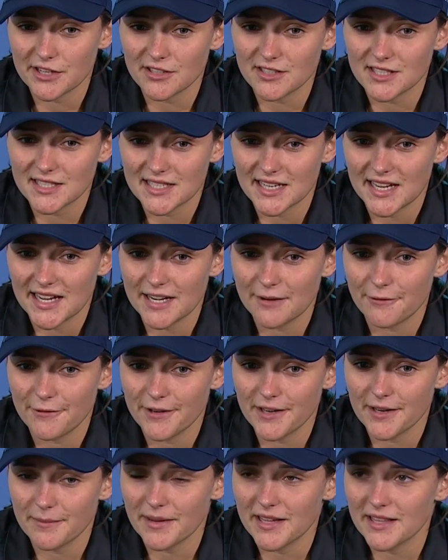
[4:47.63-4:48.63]
start if you
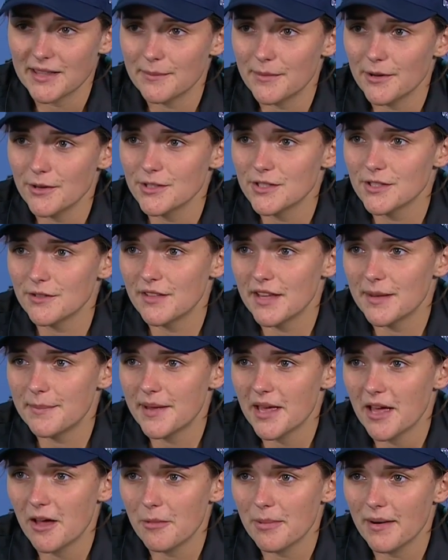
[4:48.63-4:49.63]
can make the most of that
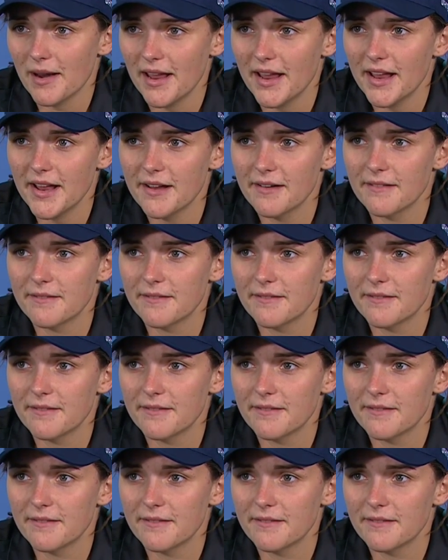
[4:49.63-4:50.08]
power play.